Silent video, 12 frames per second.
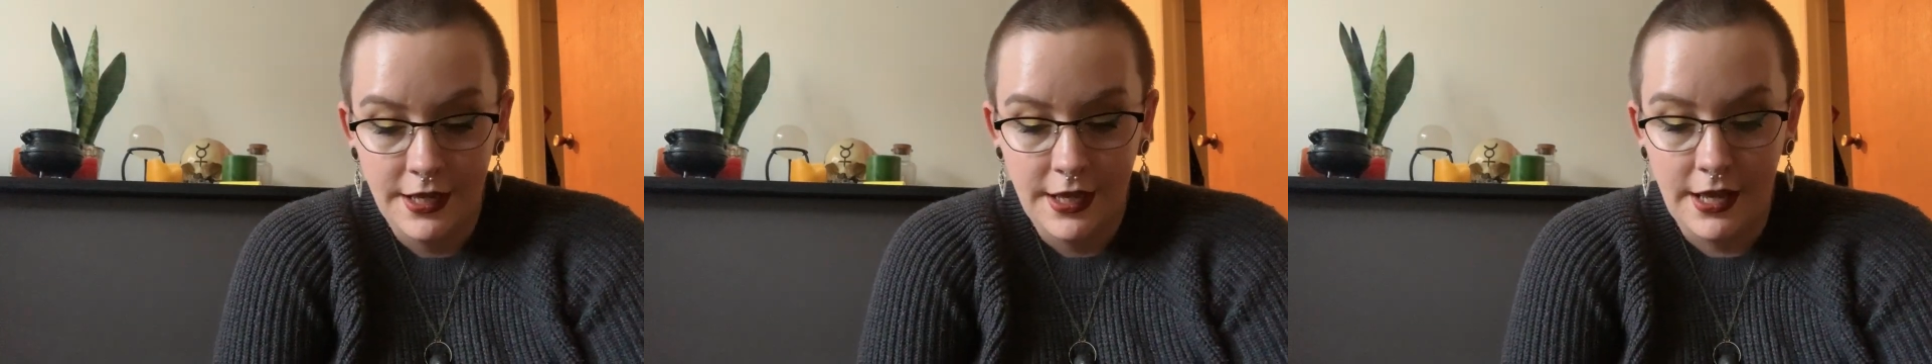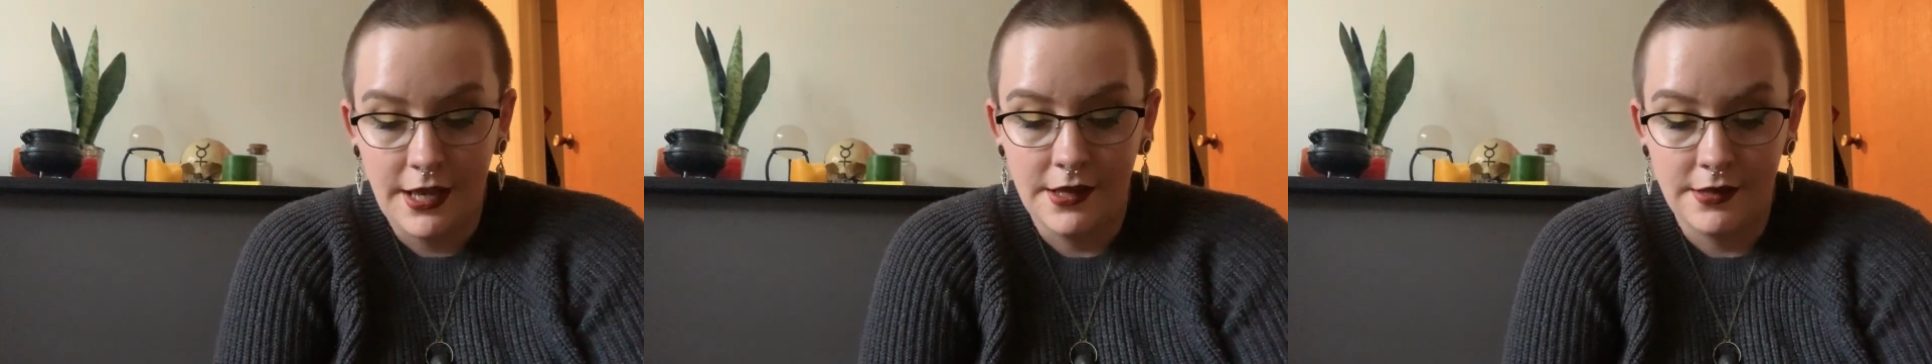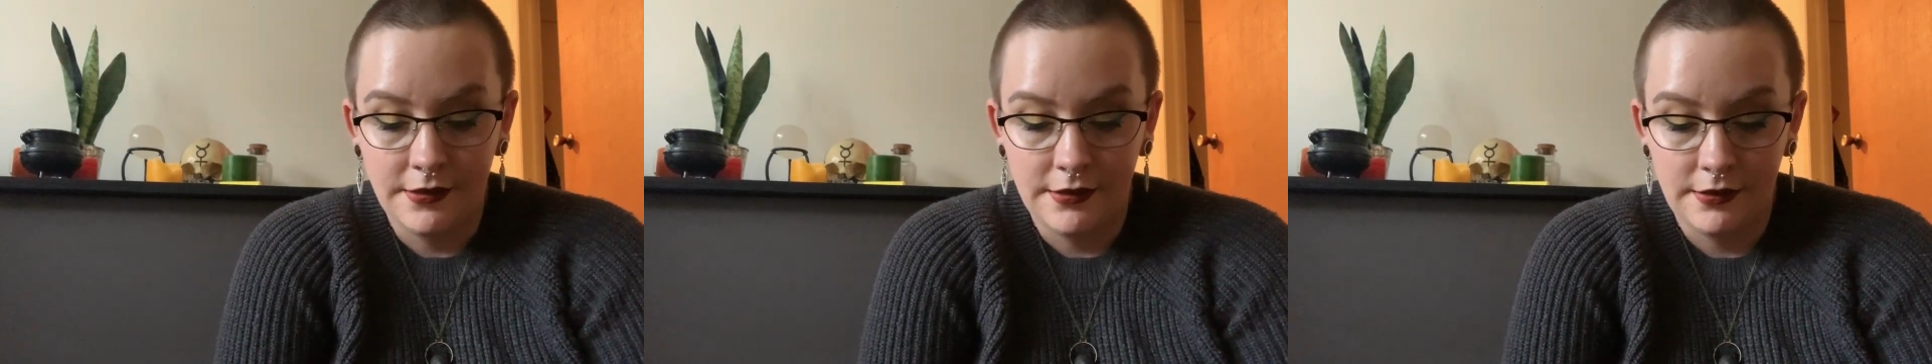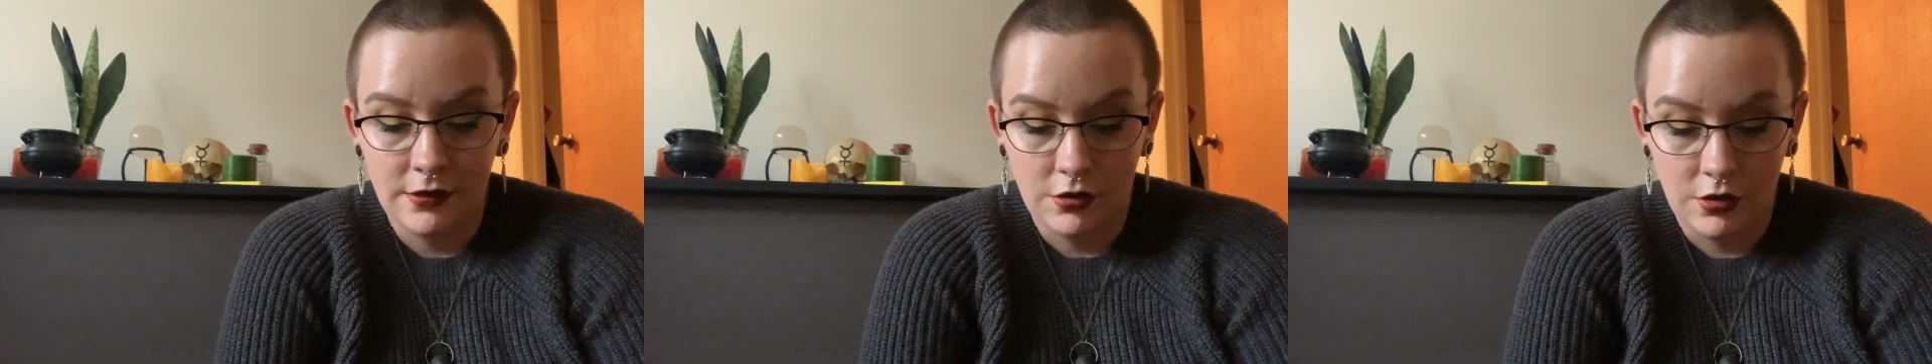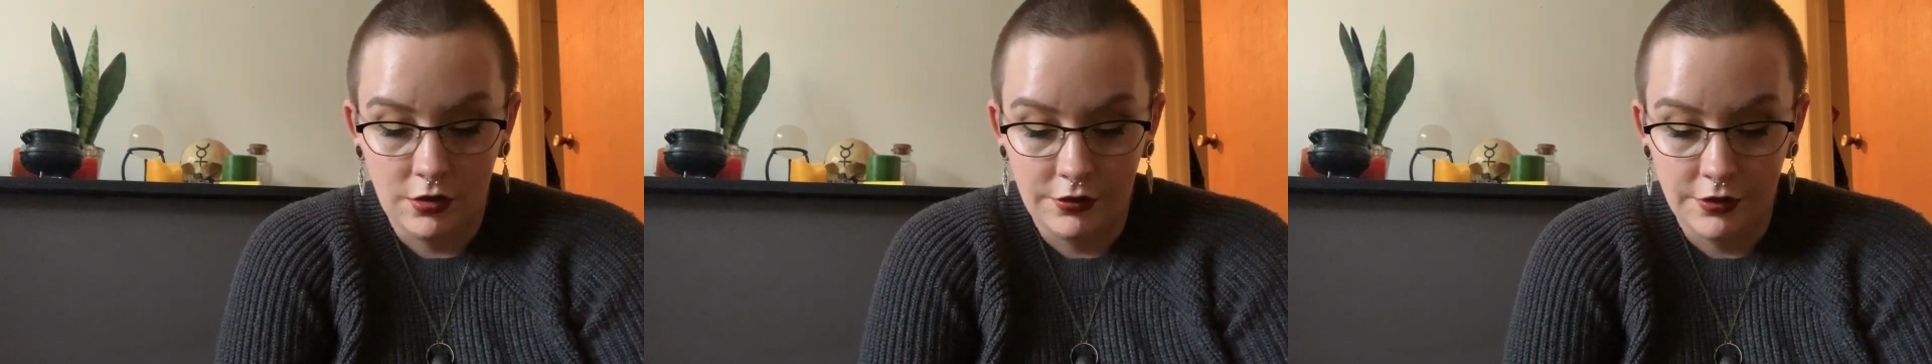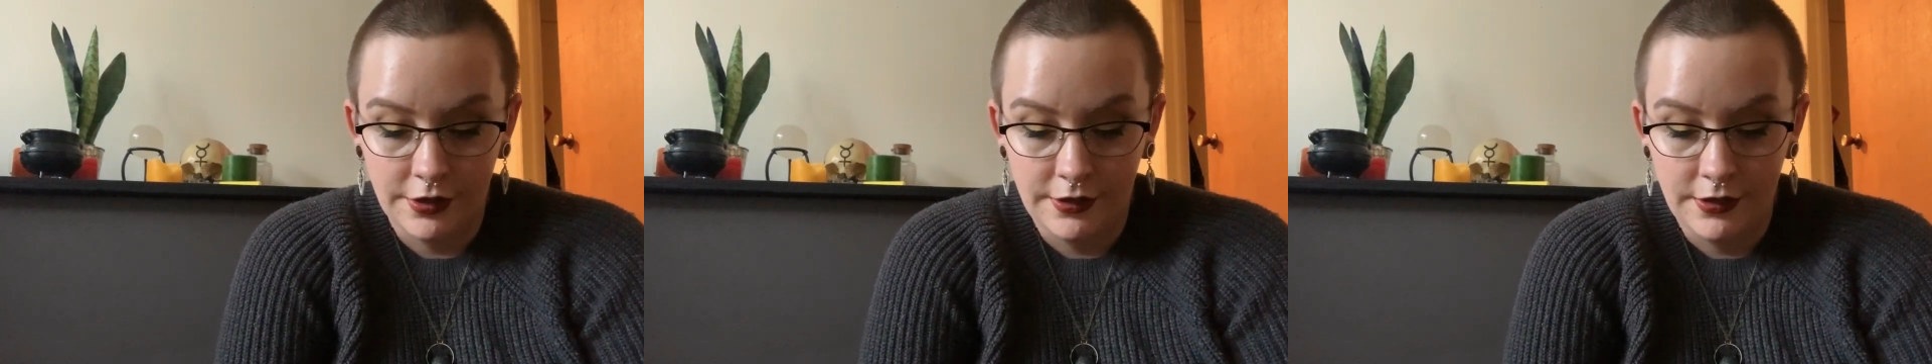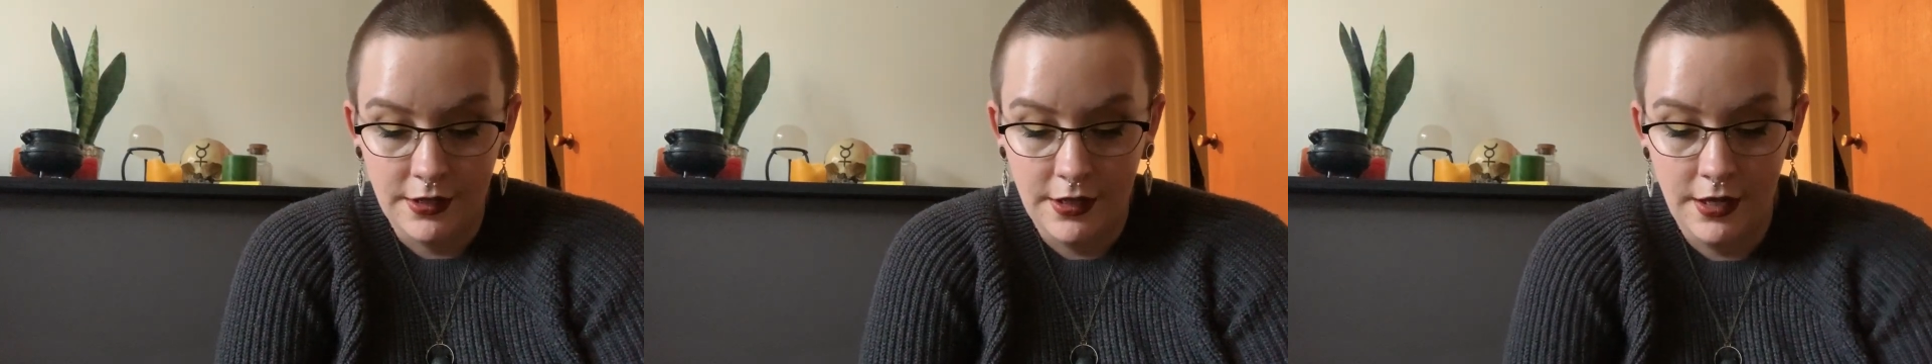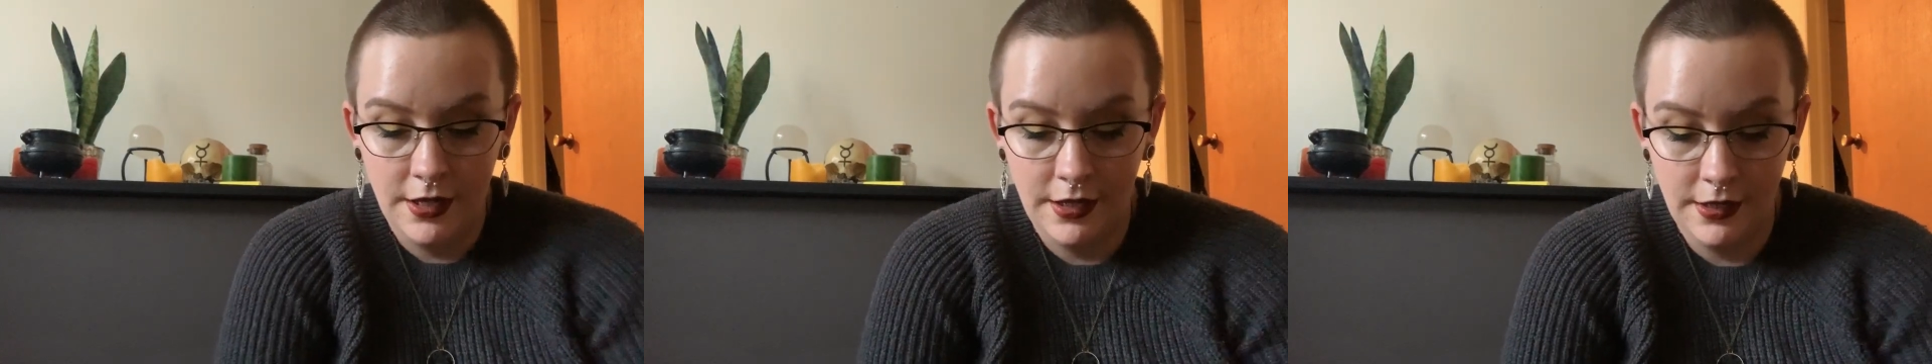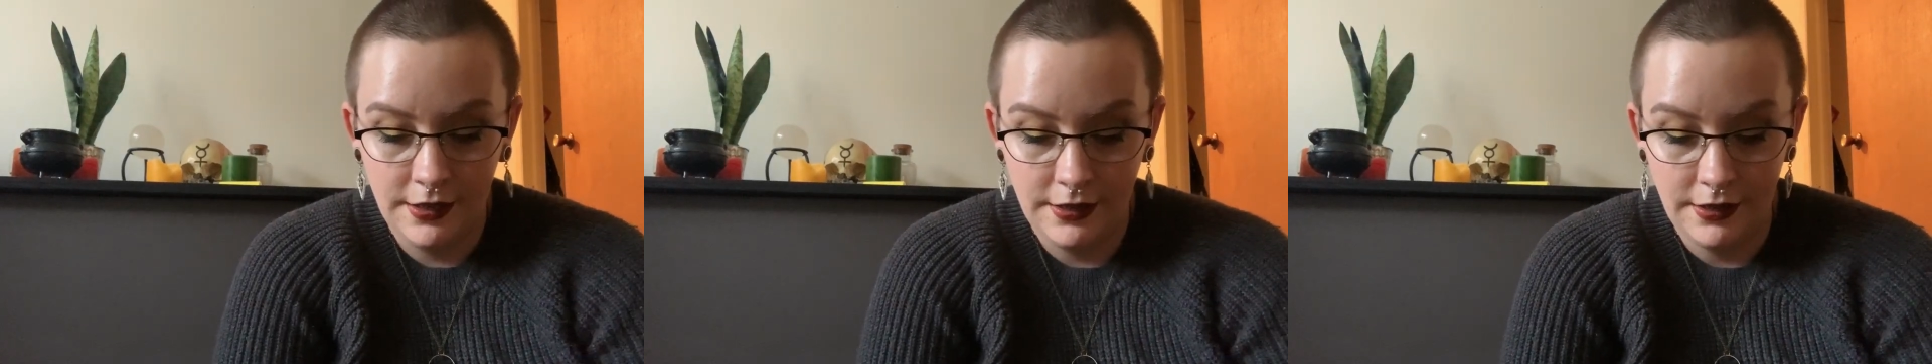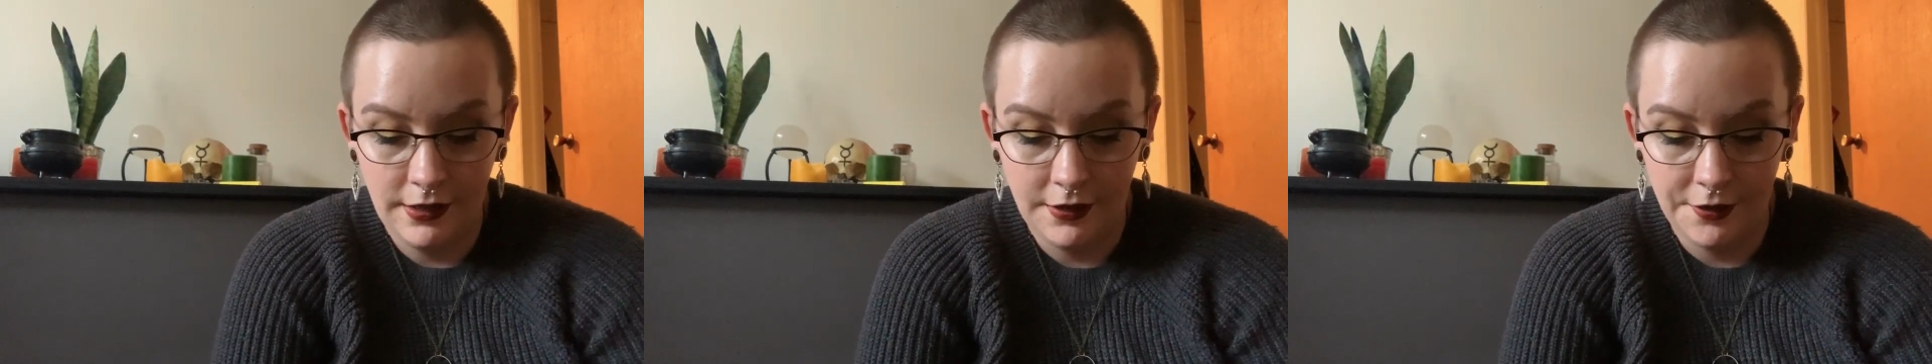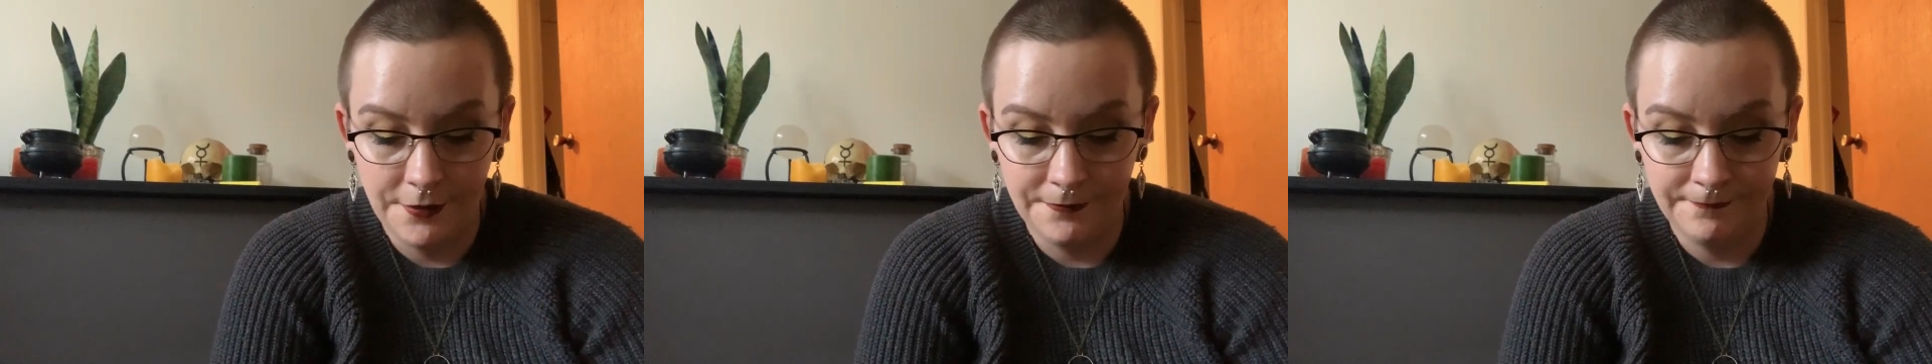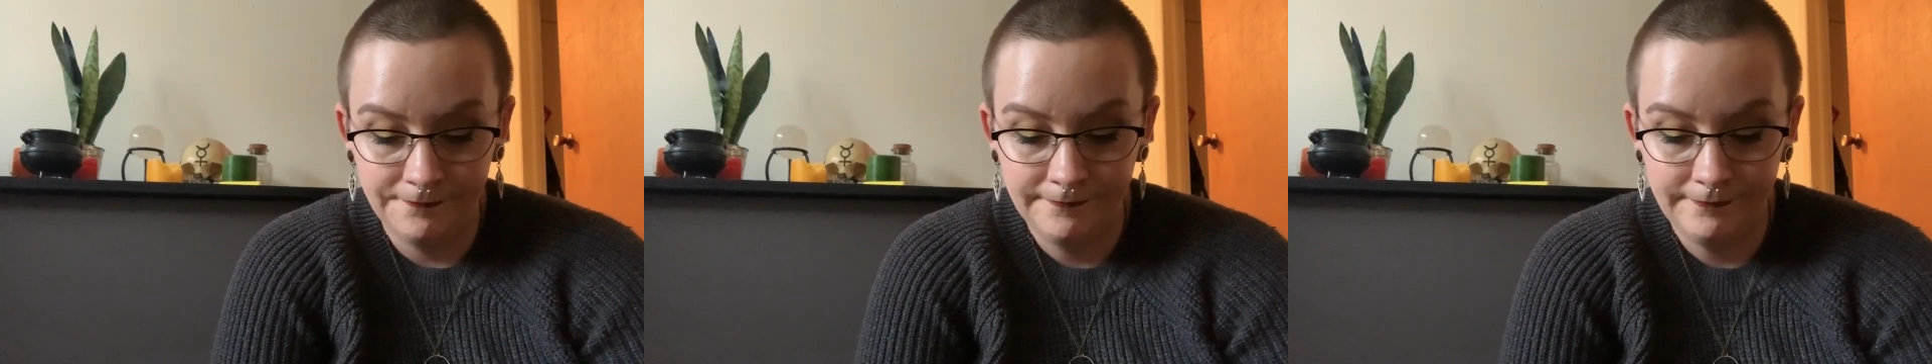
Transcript: as a cauldron. Um,